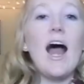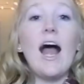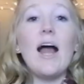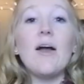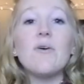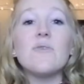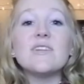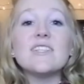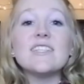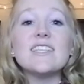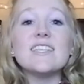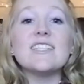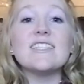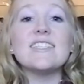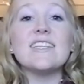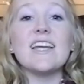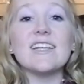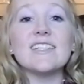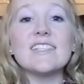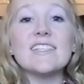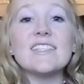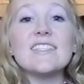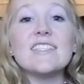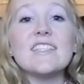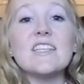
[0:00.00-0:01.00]
I went to the
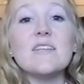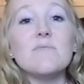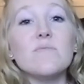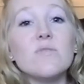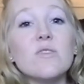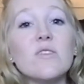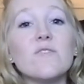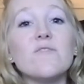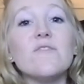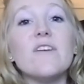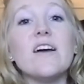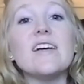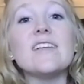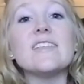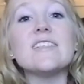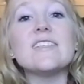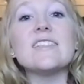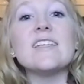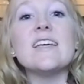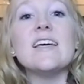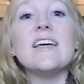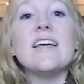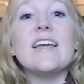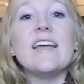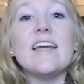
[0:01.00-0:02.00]
Texas Teen Book
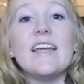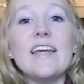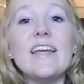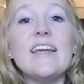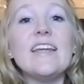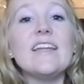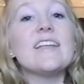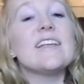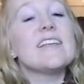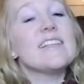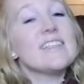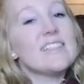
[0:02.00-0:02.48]
Fest in